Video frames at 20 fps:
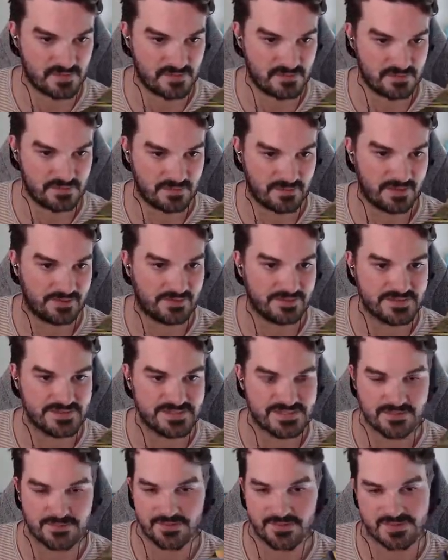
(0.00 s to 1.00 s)
Alright, I'll need
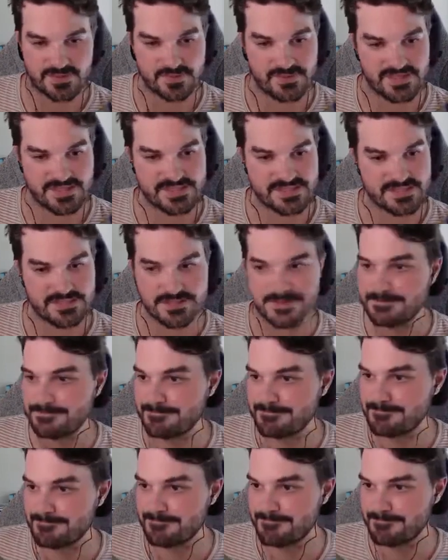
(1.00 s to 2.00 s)
to get rid of this plastic.
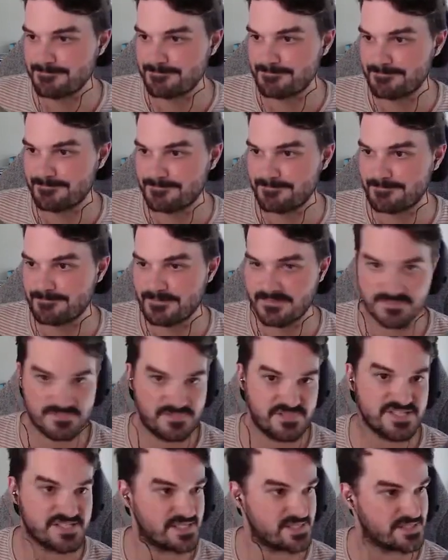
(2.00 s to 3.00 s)

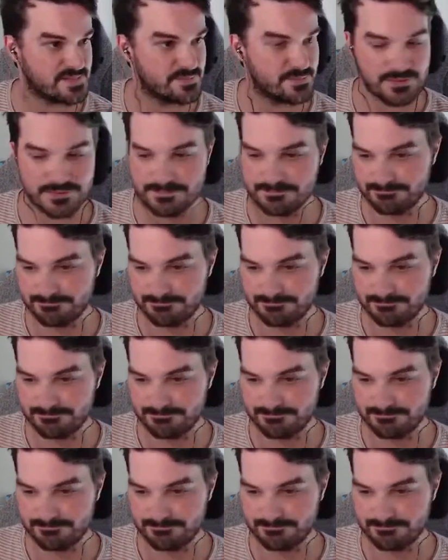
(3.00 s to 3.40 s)
Just that simple.